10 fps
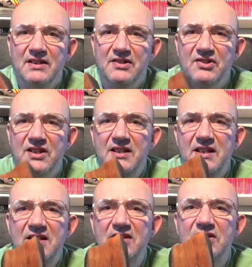see
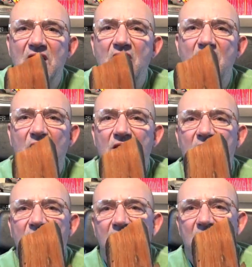these dark
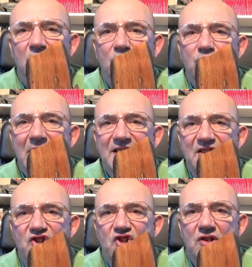
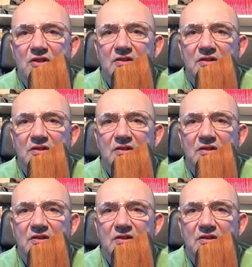reddish